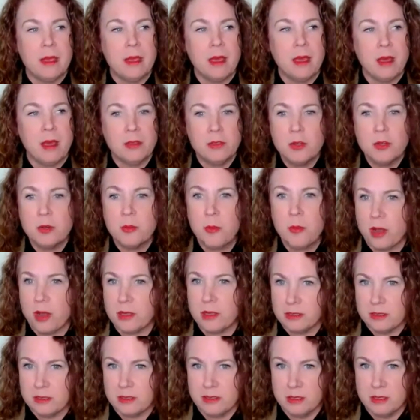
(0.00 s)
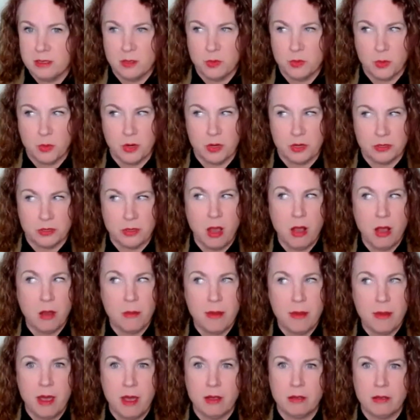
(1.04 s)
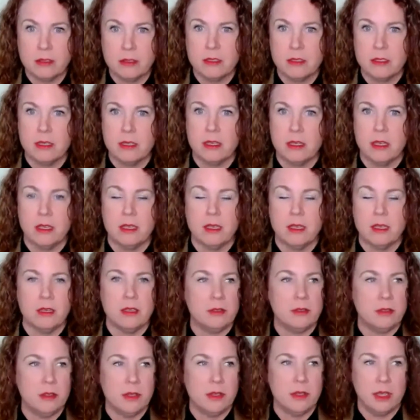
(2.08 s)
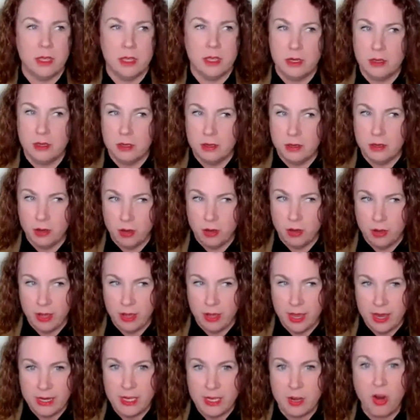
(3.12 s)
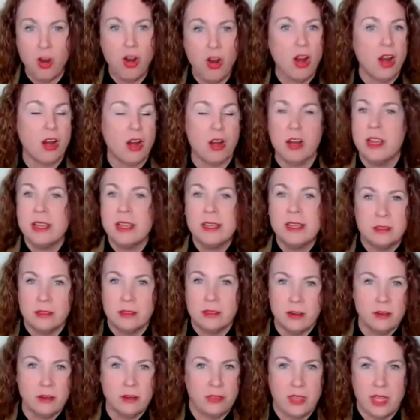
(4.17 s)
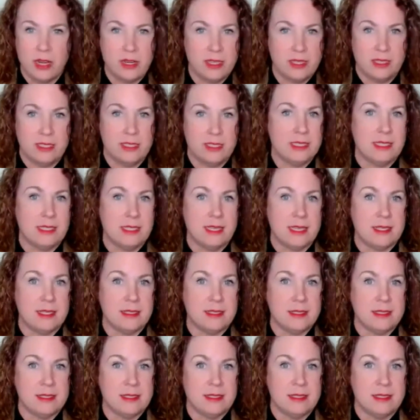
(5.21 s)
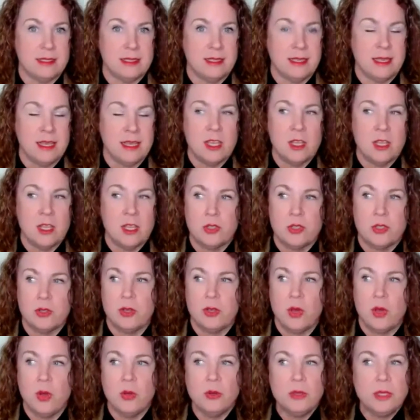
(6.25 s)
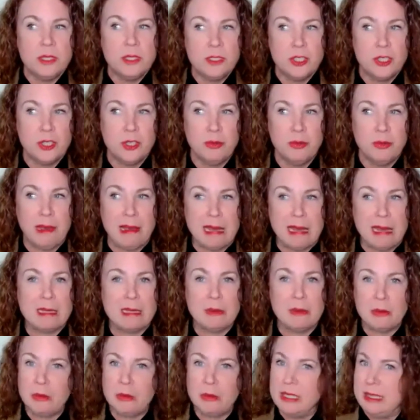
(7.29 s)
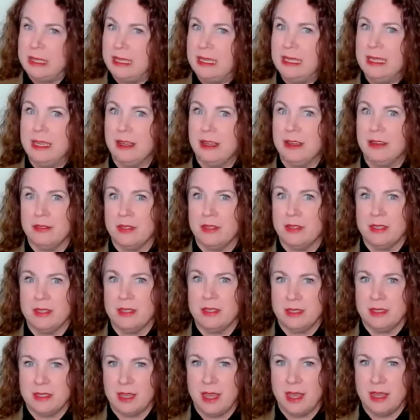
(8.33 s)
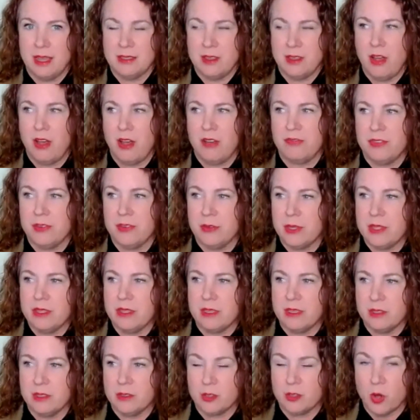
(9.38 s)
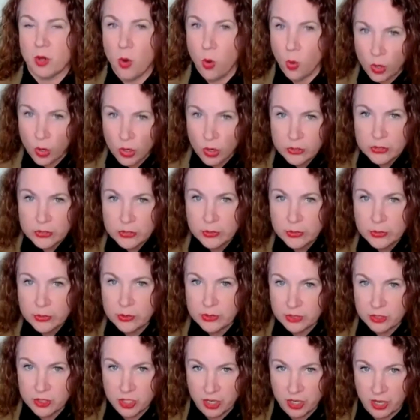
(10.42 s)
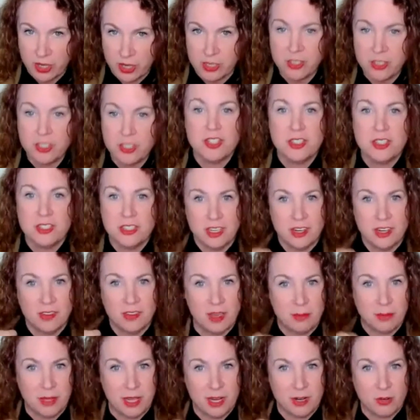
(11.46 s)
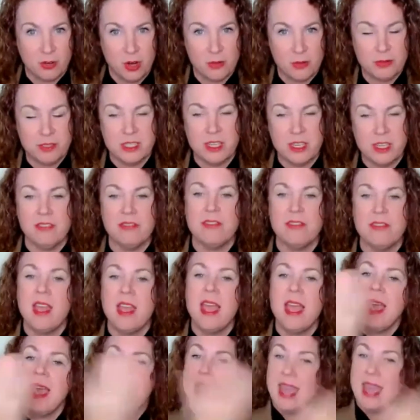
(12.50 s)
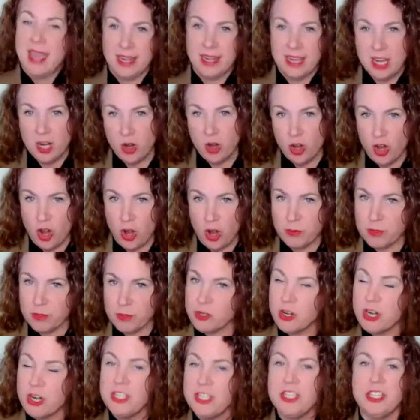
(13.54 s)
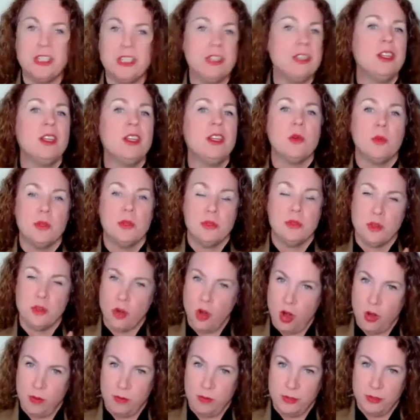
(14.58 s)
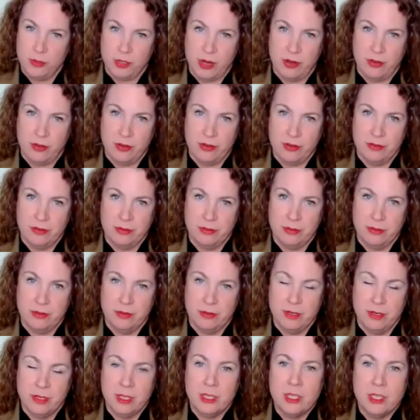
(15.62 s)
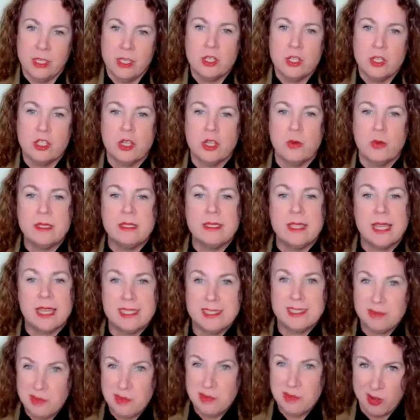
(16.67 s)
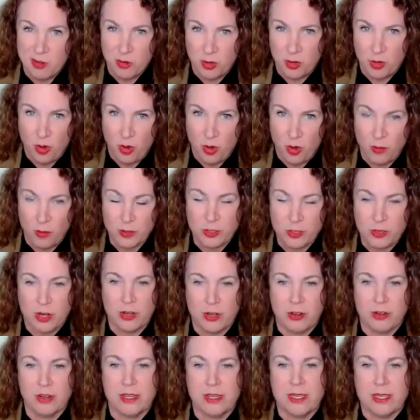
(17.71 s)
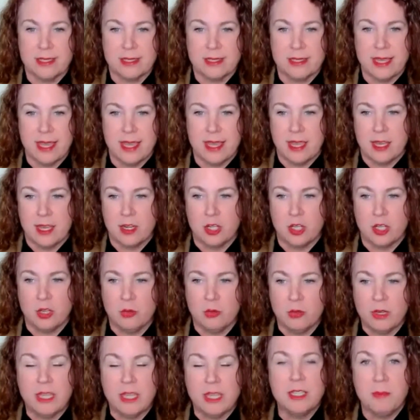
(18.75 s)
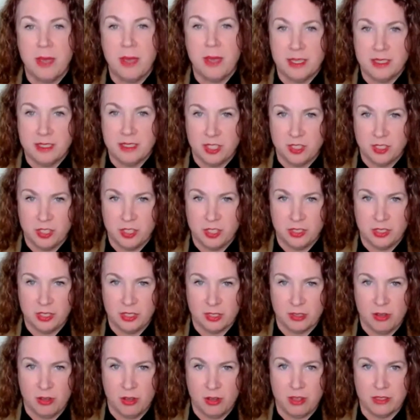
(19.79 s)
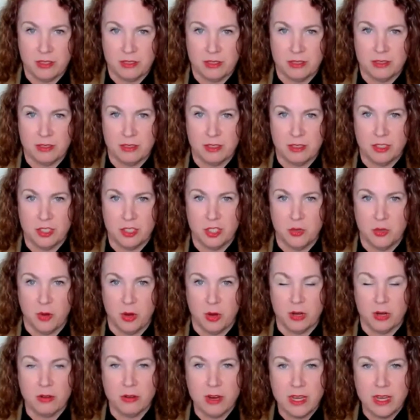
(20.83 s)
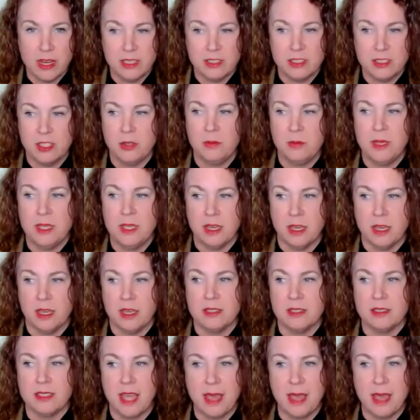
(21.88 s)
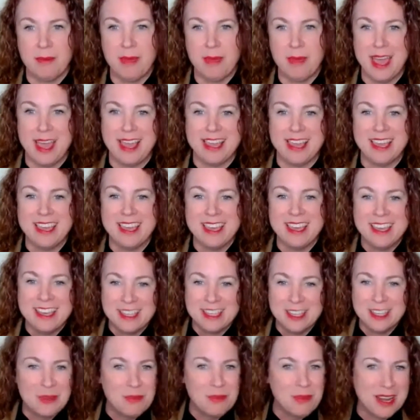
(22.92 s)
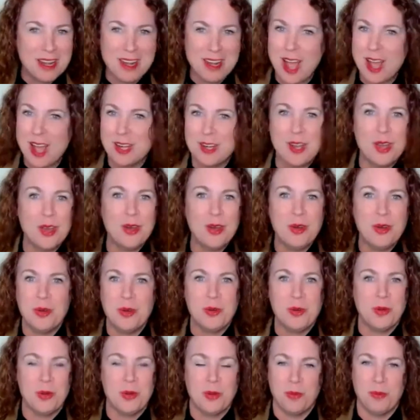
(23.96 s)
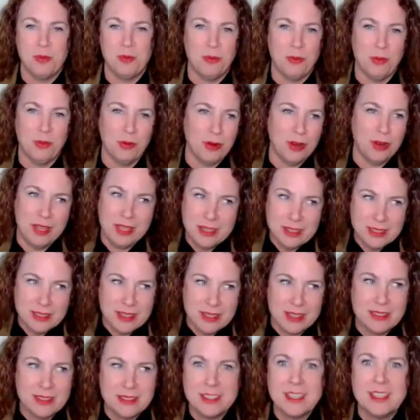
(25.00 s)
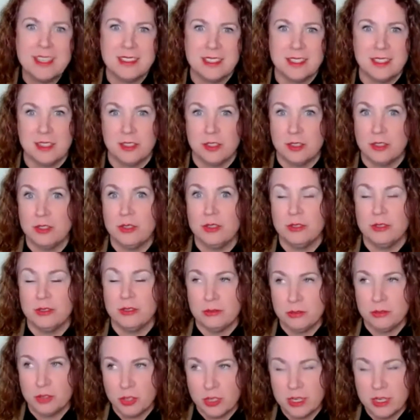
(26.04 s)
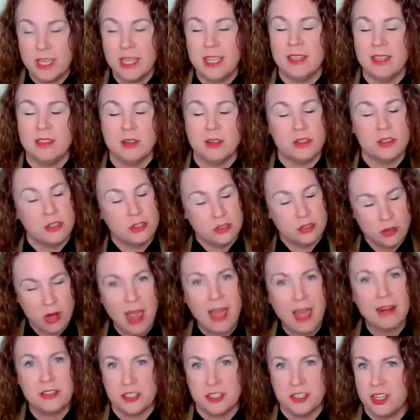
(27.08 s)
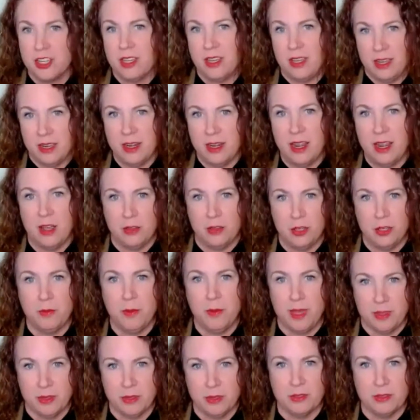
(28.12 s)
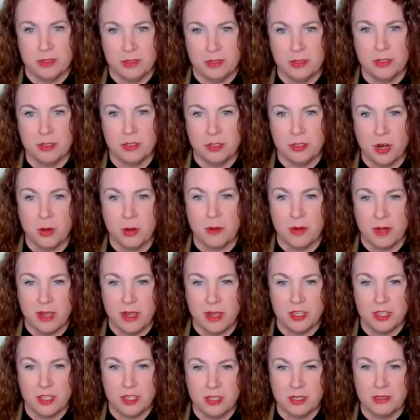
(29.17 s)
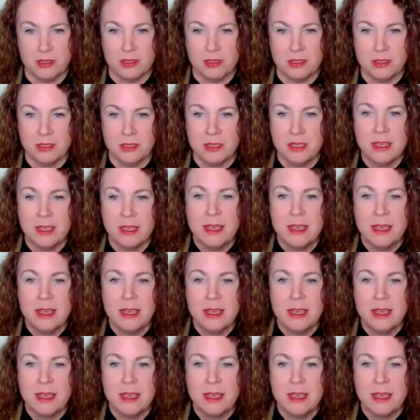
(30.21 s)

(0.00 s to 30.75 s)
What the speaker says: Other processes we're going to talk about in ADR, that doesn't exist. So the only two I can really think of that this ties off with is court with the judge, that black robe stuff, and here in arbitration with your arbitrator. So it does matter who your arbitrator is, and you need to pay attention to the clauses that you are agreeing to, because you may not know. It gets a little tricky in their strategy and how you make those determinations.